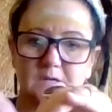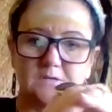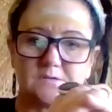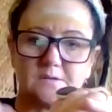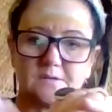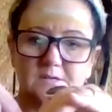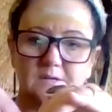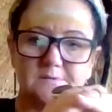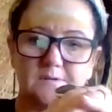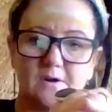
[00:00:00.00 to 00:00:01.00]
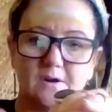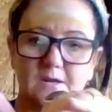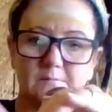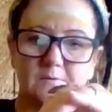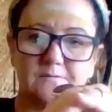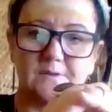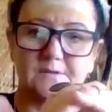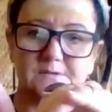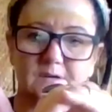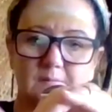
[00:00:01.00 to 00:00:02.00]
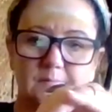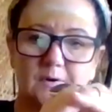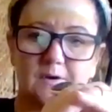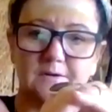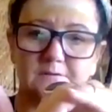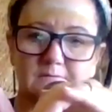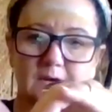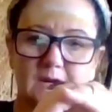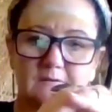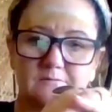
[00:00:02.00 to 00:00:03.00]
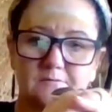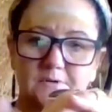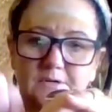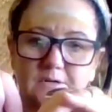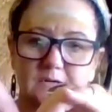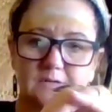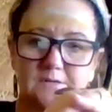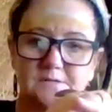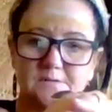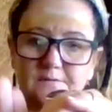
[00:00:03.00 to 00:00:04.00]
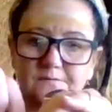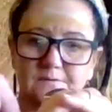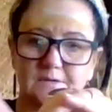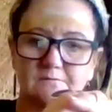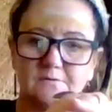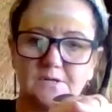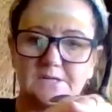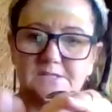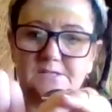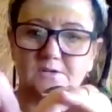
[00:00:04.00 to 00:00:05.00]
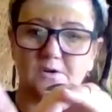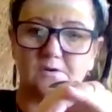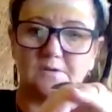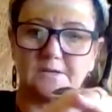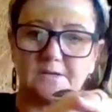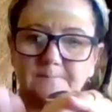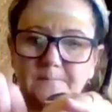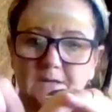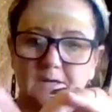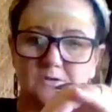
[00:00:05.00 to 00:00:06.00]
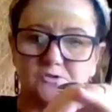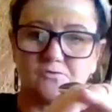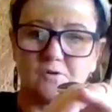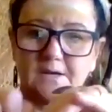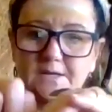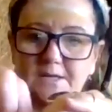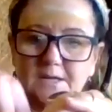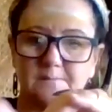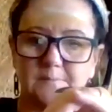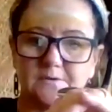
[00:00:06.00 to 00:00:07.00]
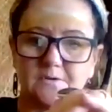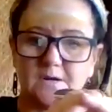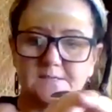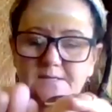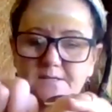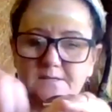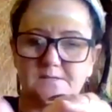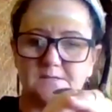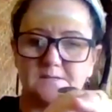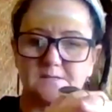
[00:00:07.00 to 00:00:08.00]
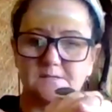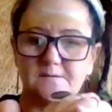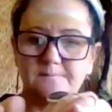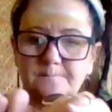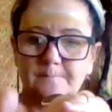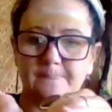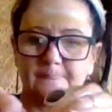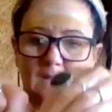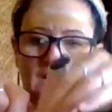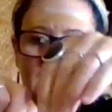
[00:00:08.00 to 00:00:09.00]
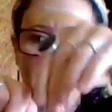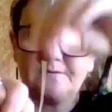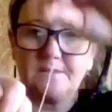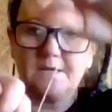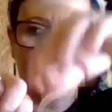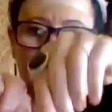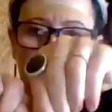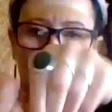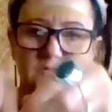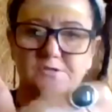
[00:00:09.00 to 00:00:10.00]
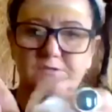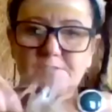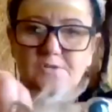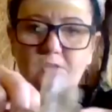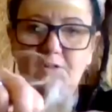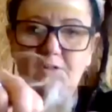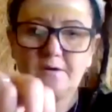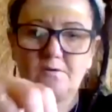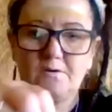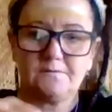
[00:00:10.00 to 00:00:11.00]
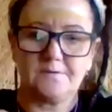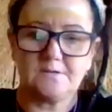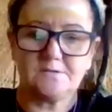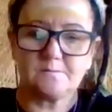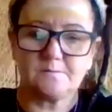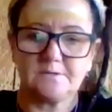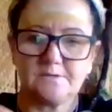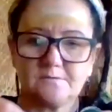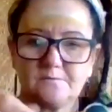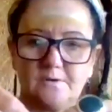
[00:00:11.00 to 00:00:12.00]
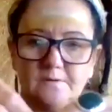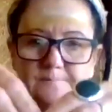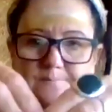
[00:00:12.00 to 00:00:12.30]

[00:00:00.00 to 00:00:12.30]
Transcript: So the tips of the emu feathers I bind around really softly, really slowly, try and keep it nice and consistent. And then I just tie off into a little knot.